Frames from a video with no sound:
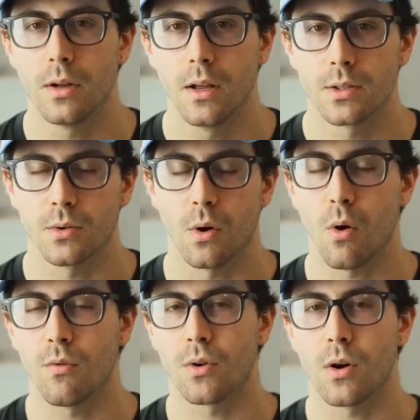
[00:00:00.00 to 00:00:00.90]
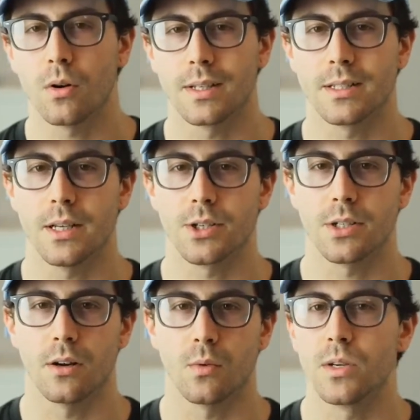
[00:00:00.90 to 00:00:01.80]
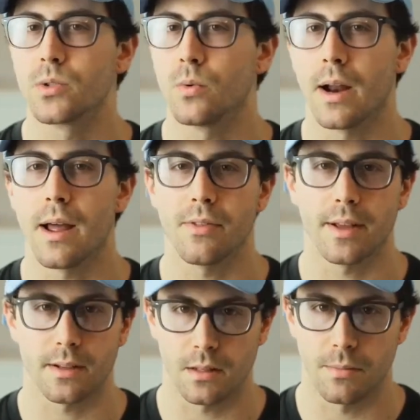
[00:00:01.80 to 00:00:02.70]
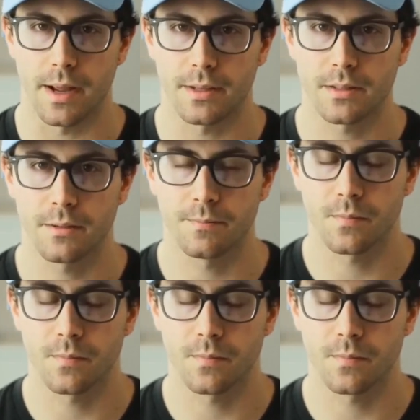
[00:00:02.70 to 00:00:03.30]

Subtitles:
so an overall decision on which one I think is the best.